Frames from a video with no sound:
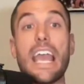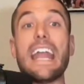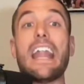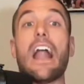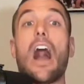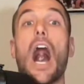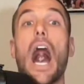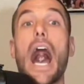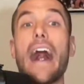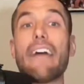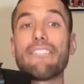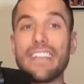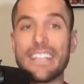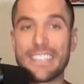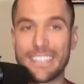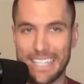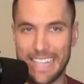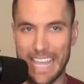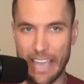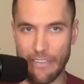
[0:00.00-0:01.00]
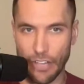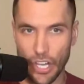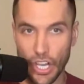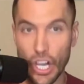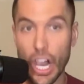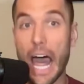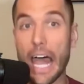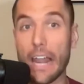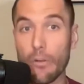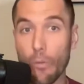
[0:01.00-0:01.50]
And obviously they have a
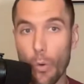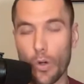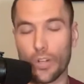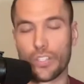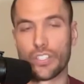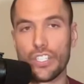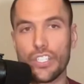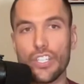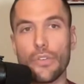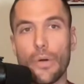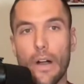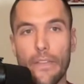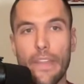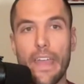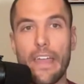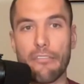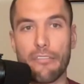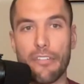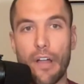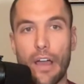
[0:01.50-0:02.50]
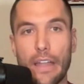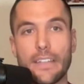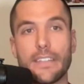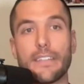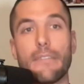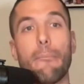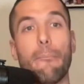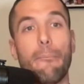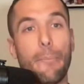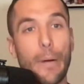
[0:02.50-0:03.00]
lot of work to do on that front,
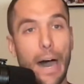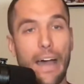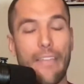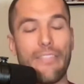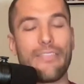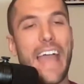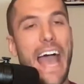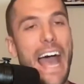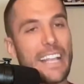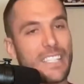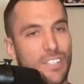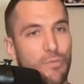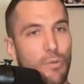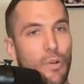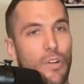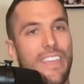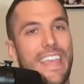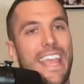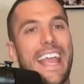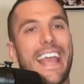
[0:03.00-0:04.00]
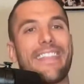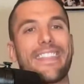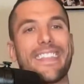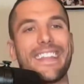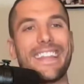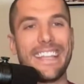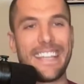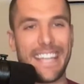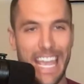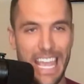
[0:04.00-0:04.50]
but that's where the
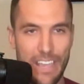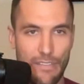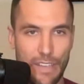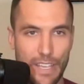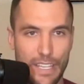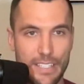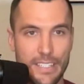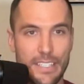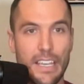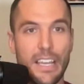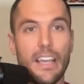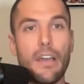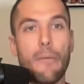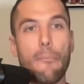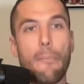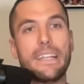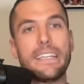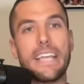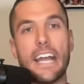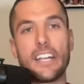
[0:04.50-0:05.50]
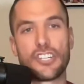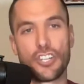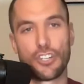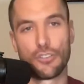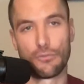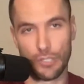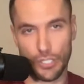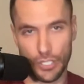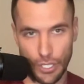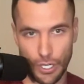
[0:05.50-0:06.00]
Anthony Davis
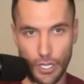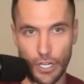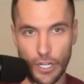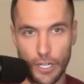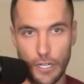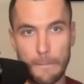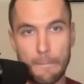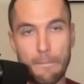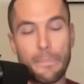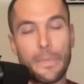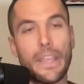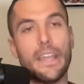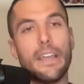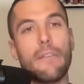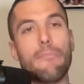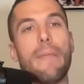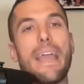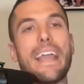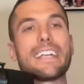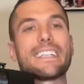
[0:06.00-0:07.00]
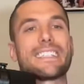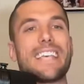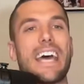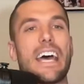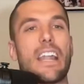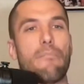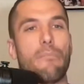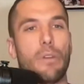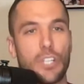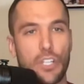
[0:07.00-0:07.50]
potential return makes
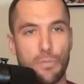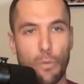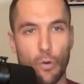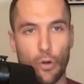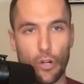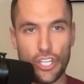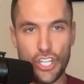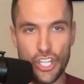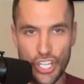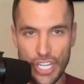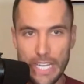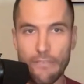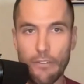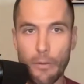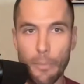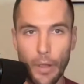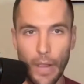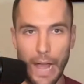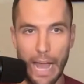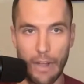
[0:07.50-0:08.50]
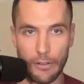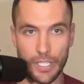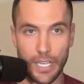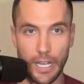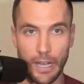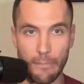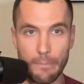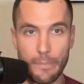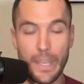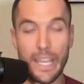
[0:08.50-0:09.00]
that a much more achievable outcome.